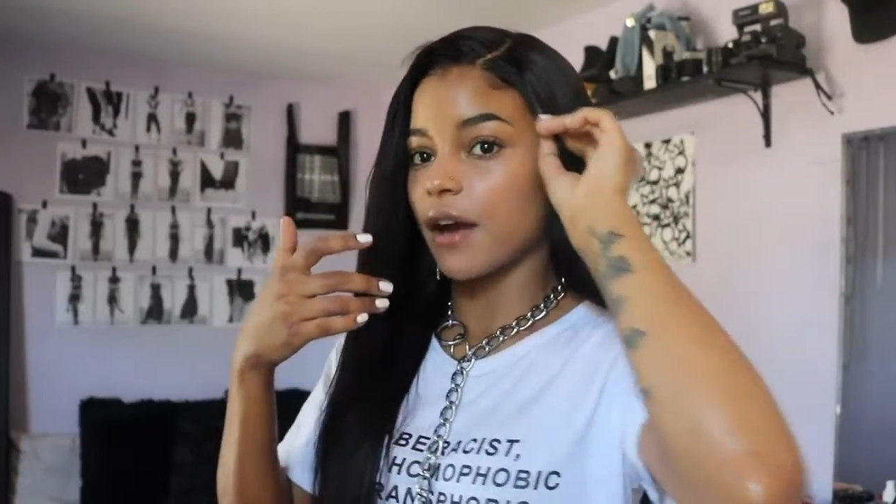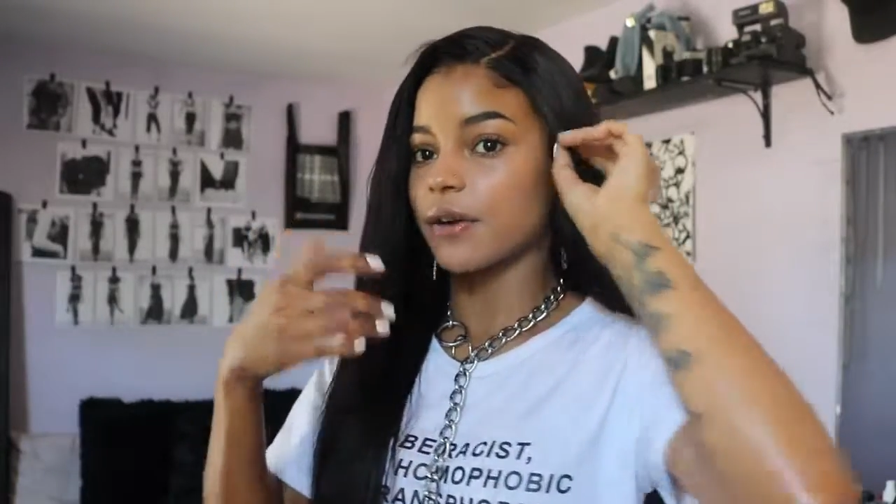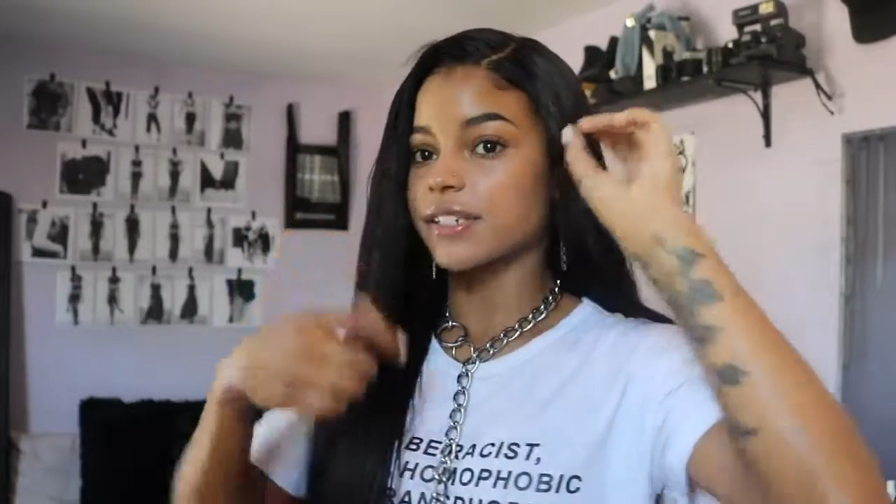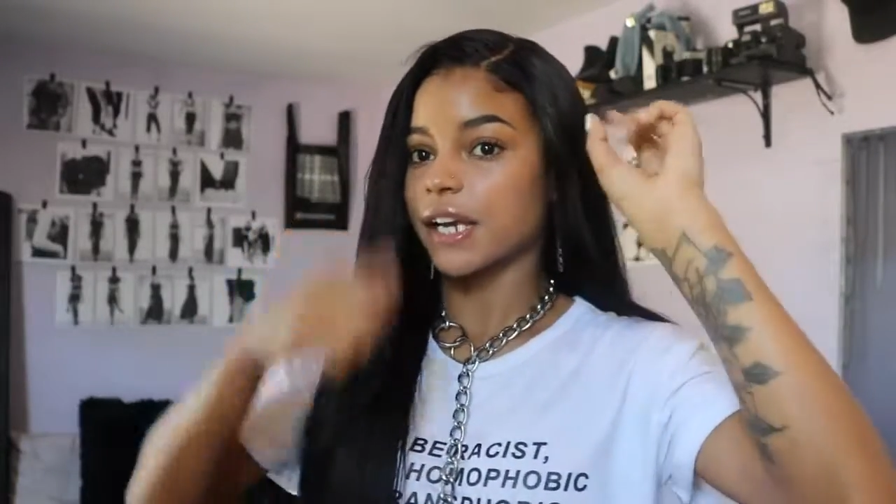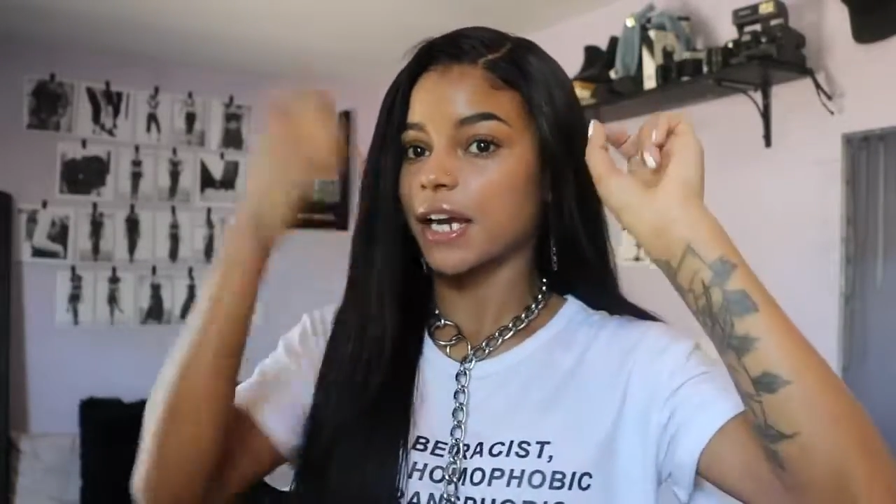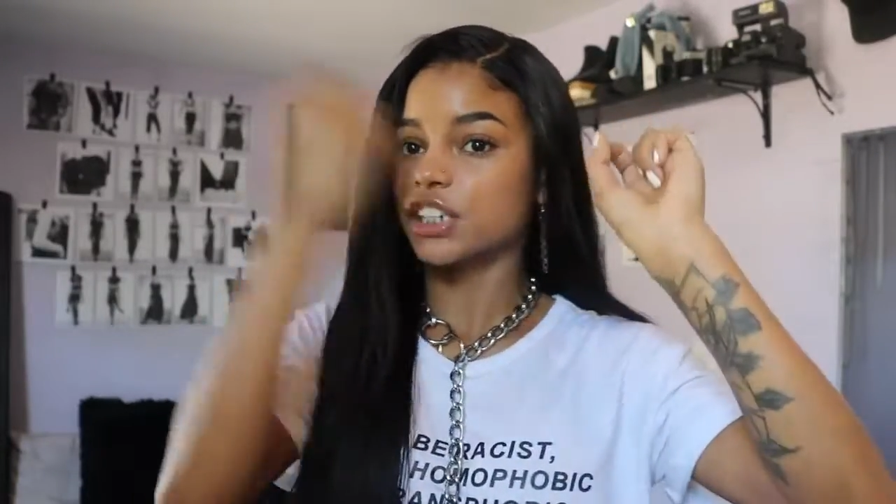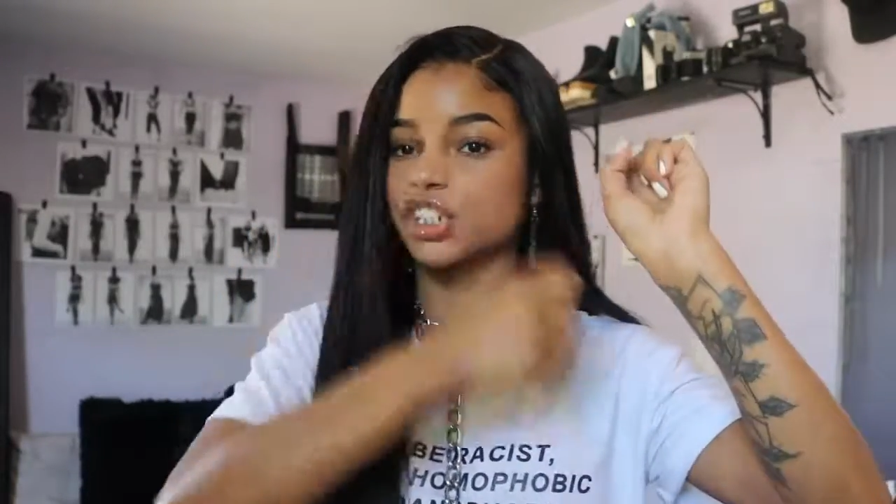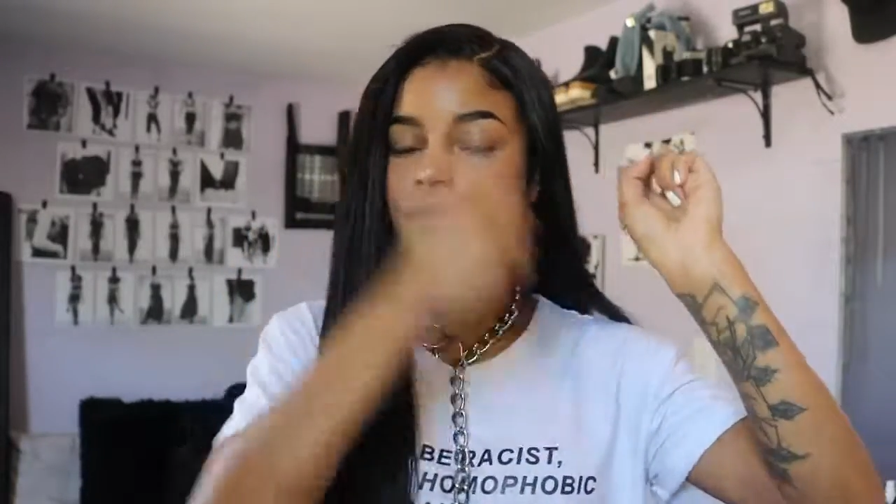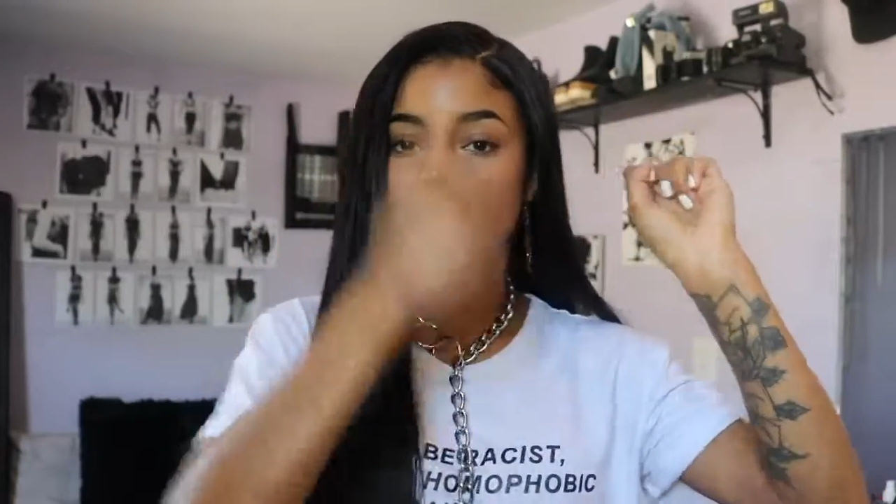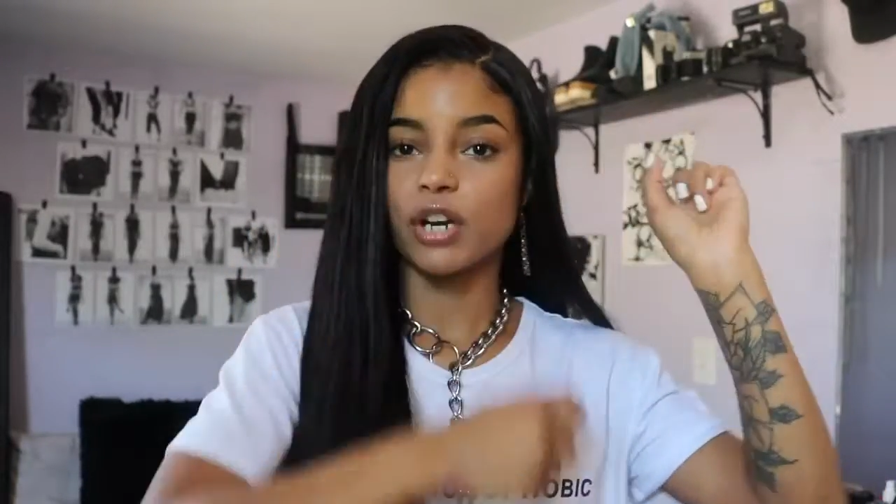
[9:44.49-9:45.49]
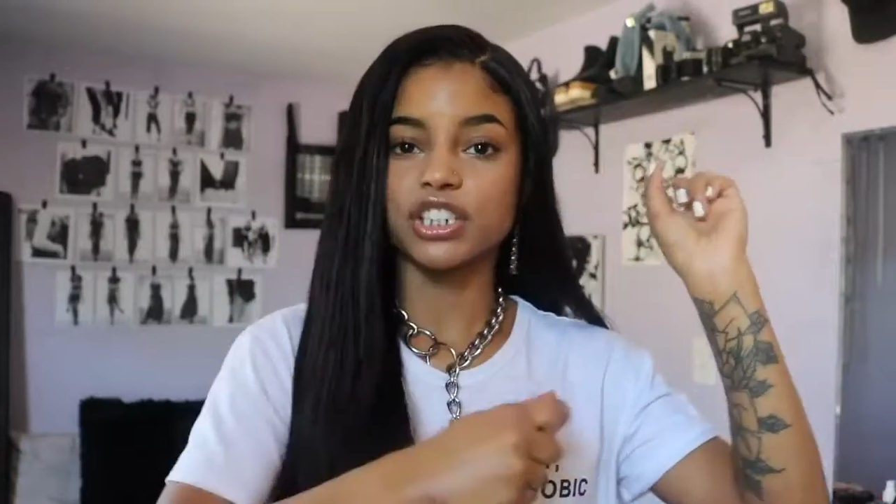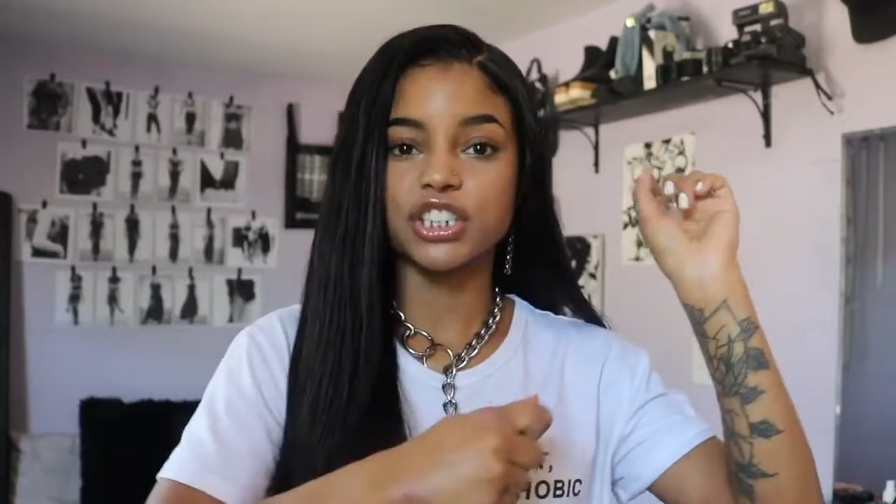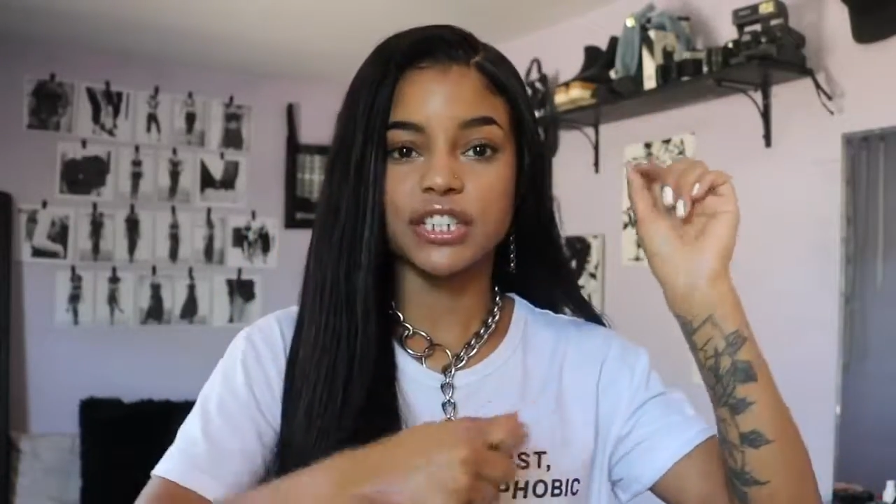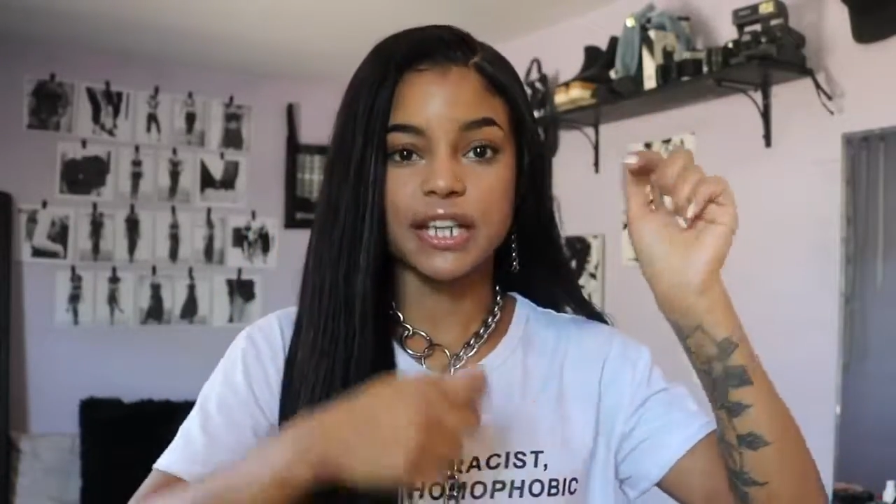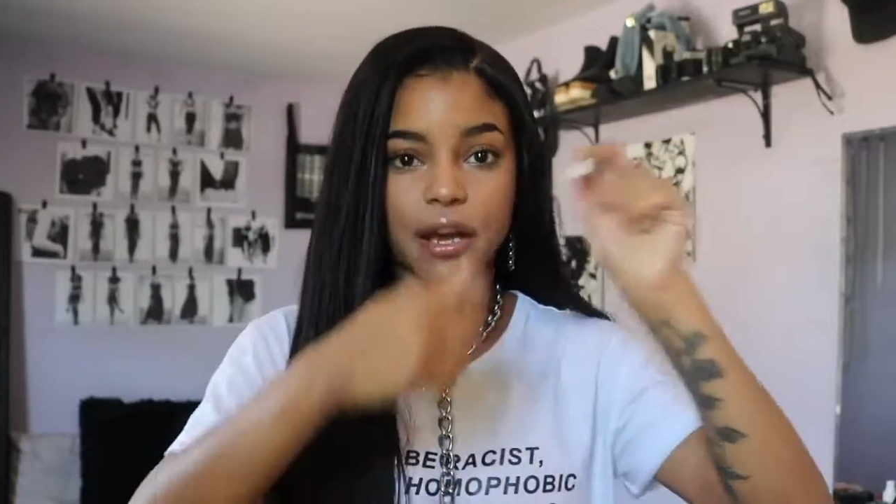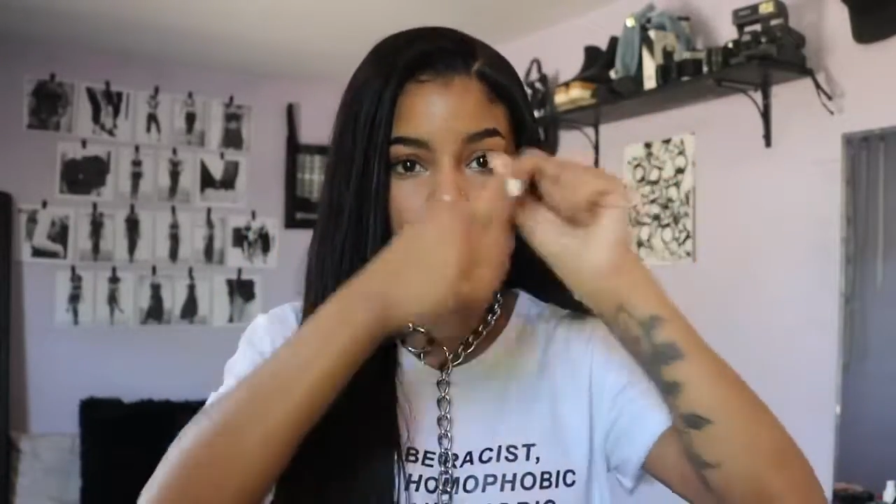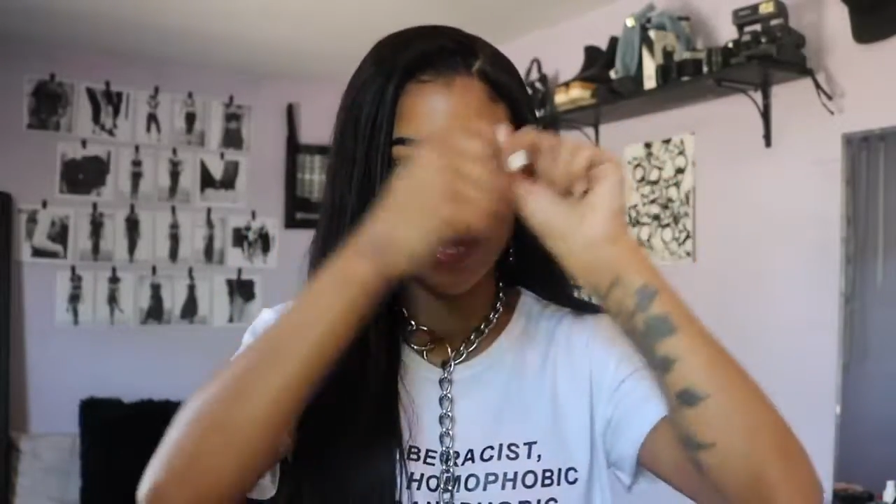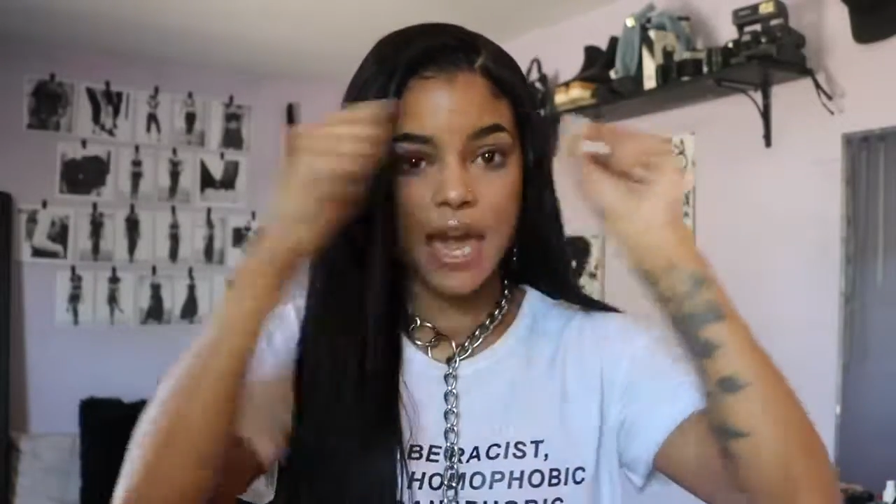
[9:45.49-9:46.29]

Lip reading: out is I kind of just brushed it down